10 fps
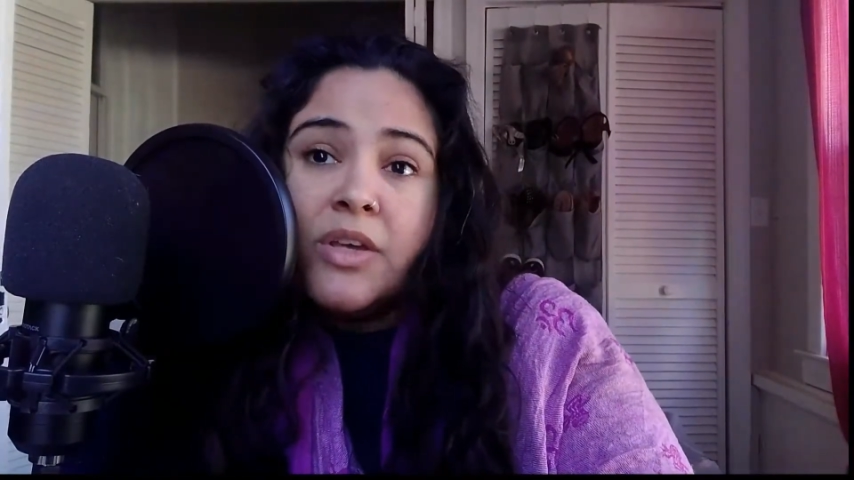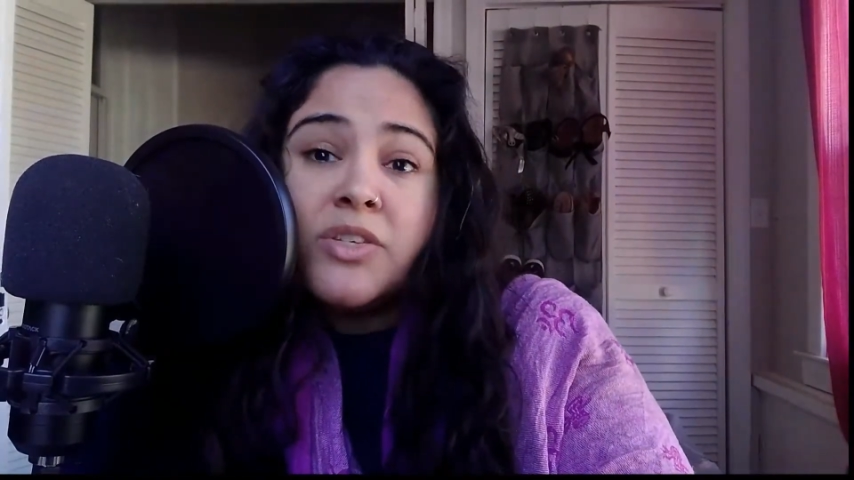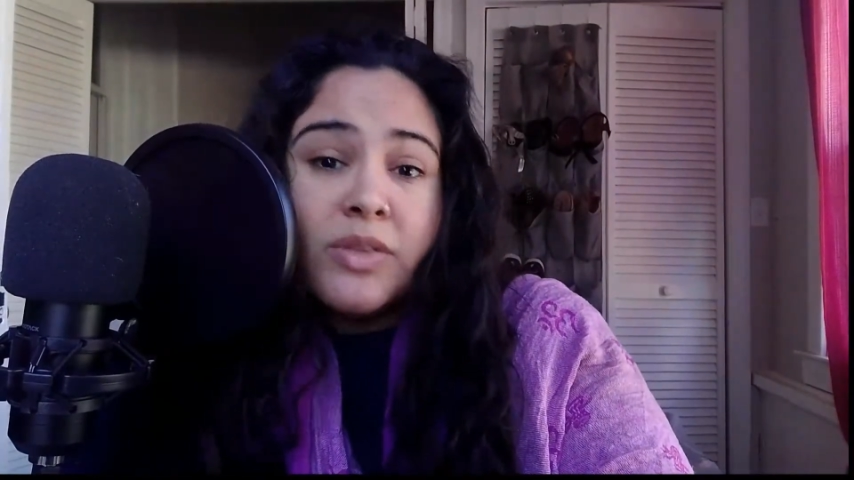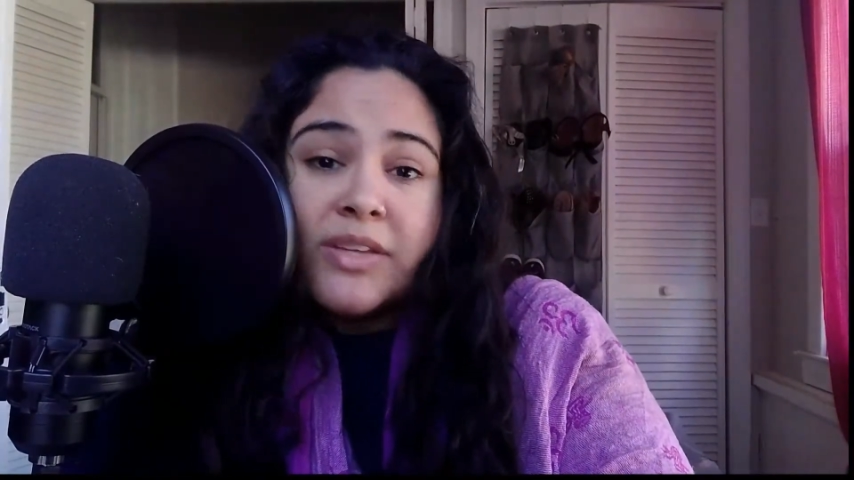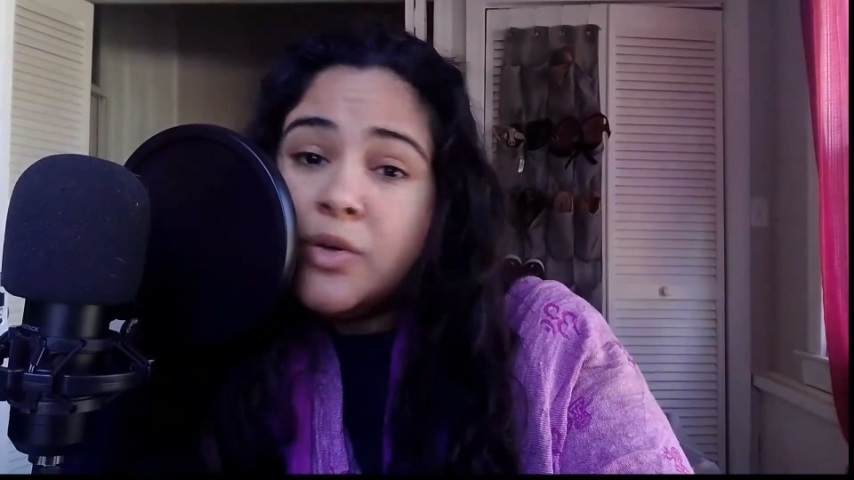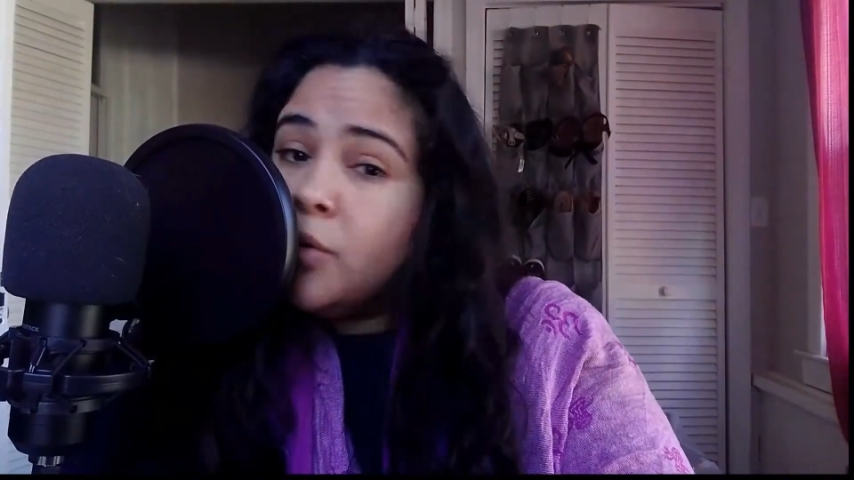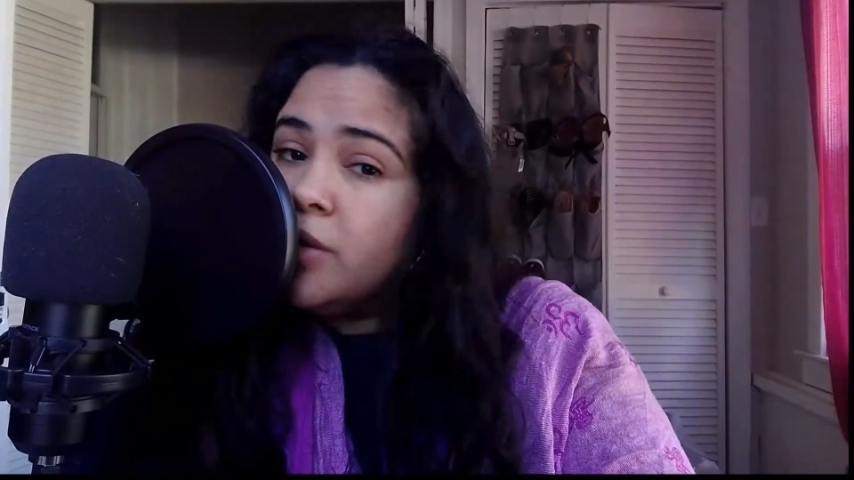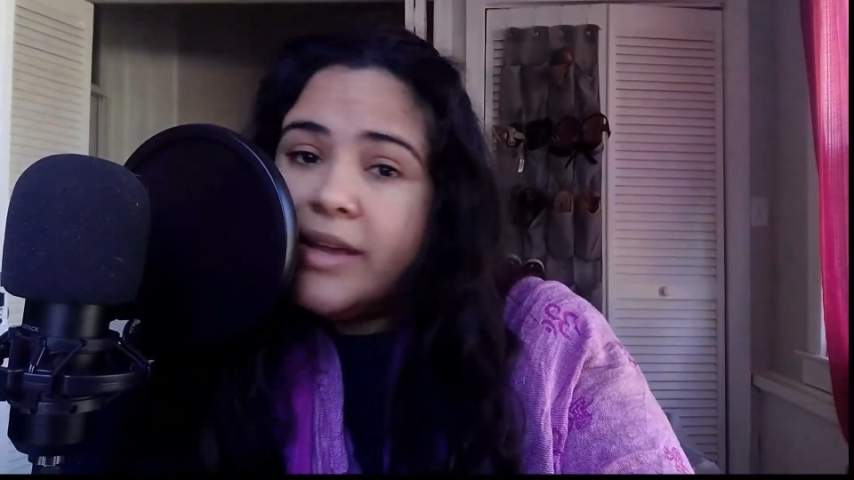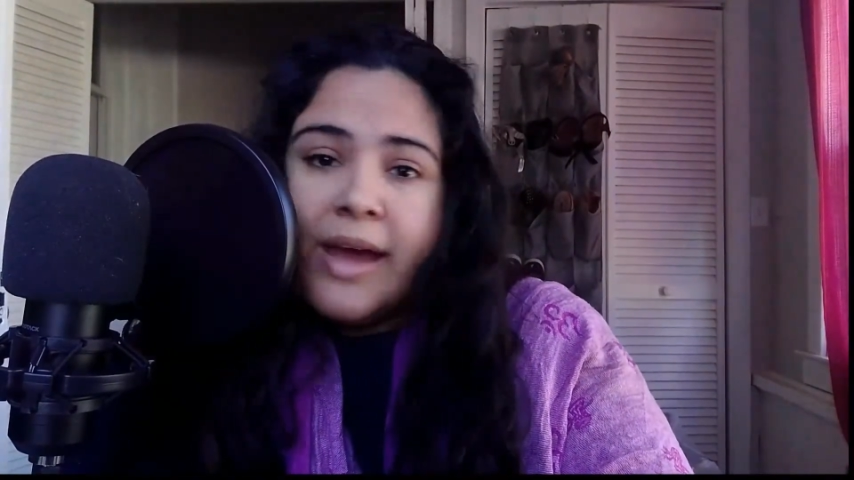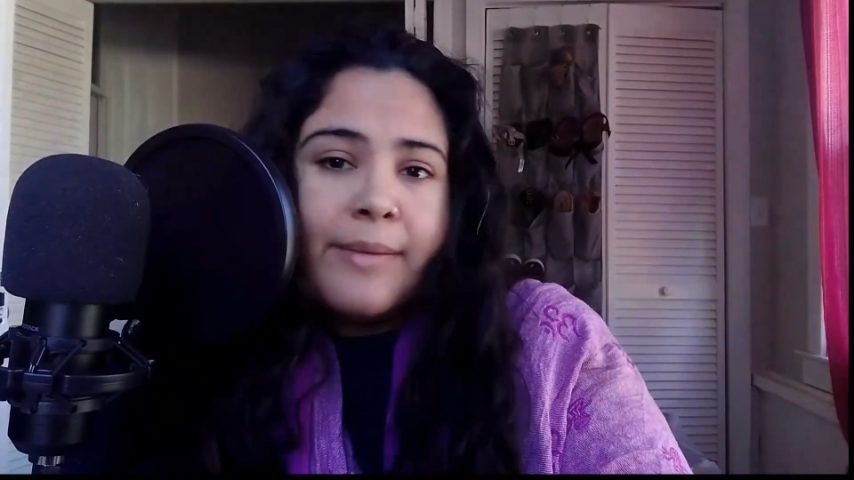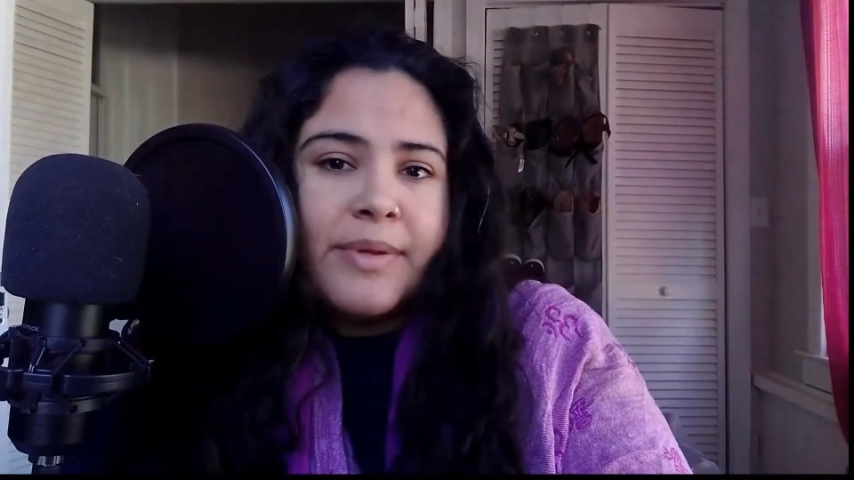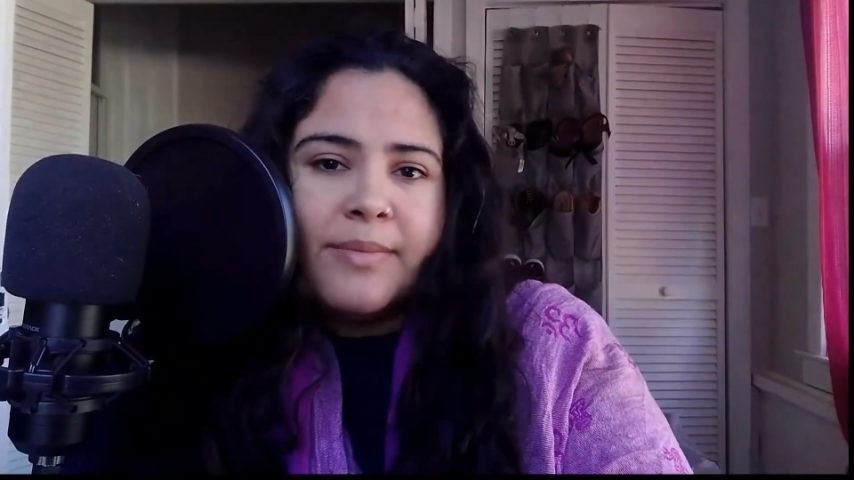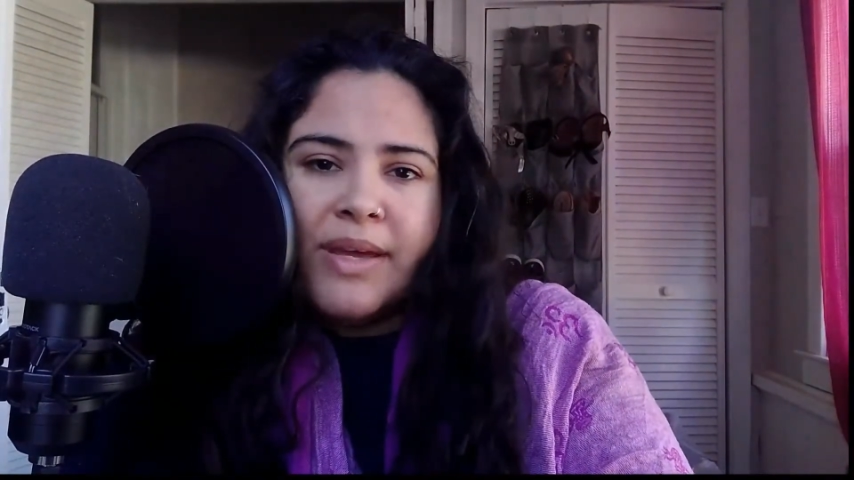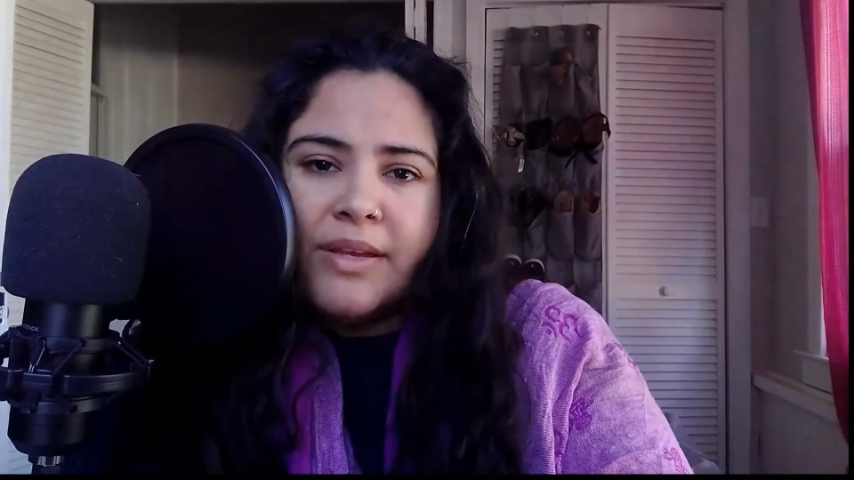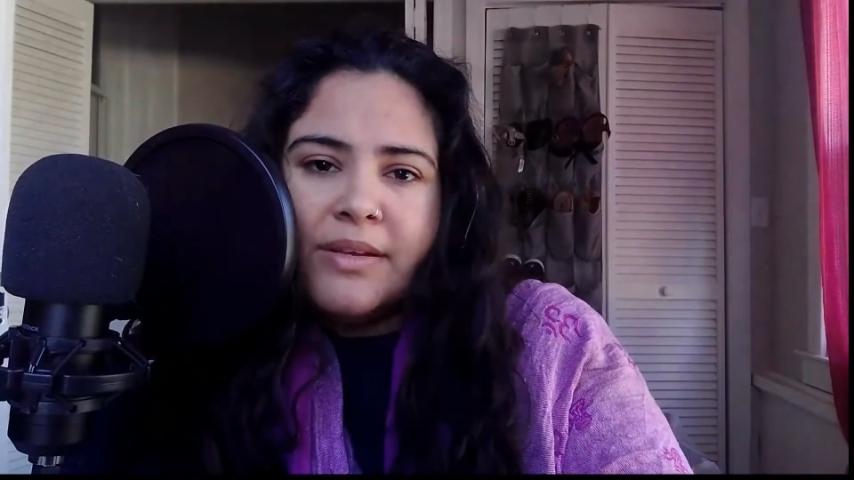So that totally
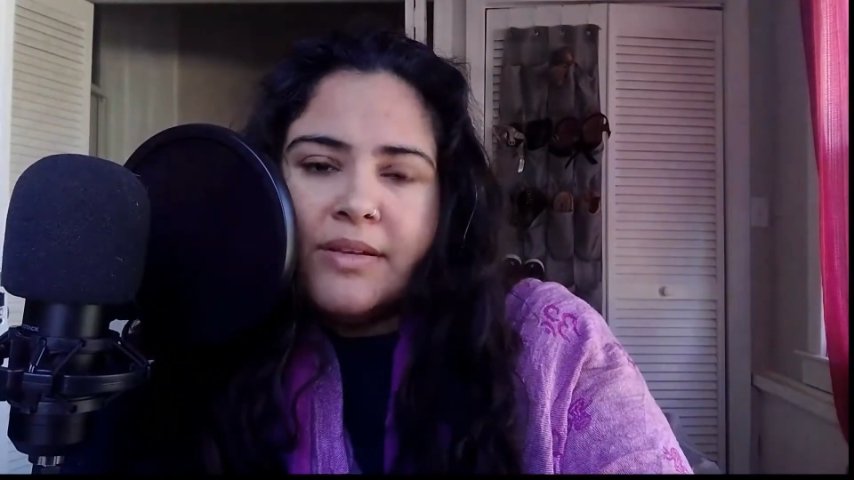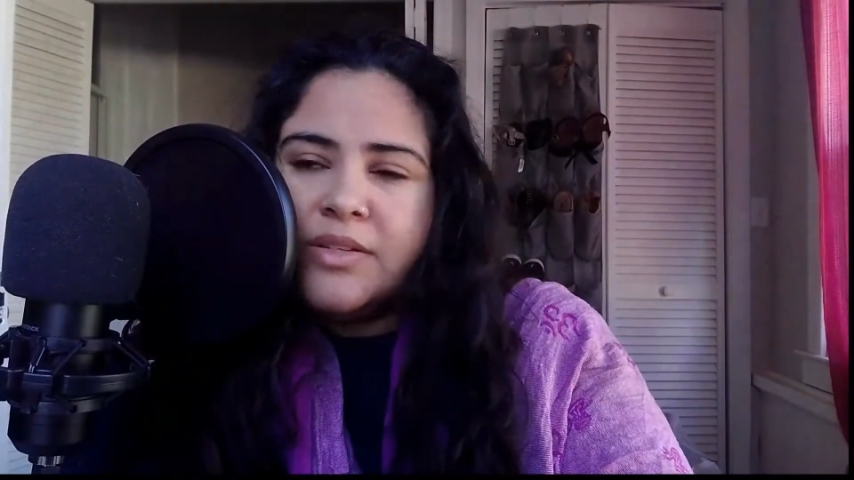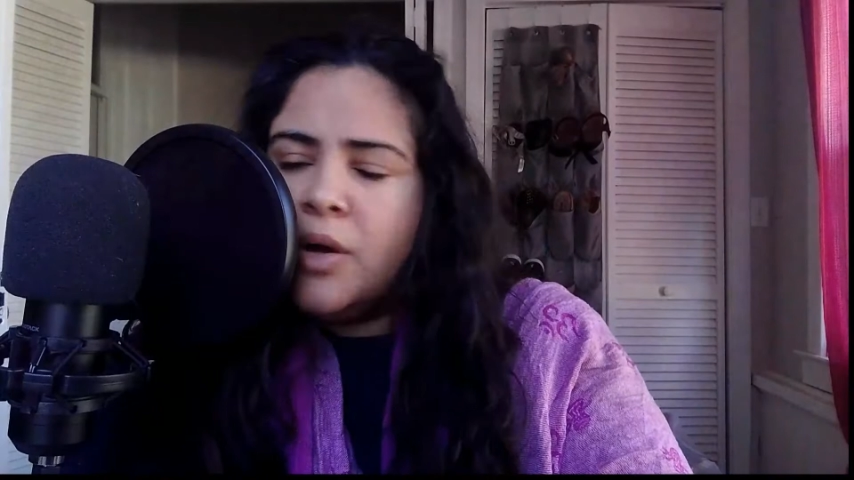happened, man.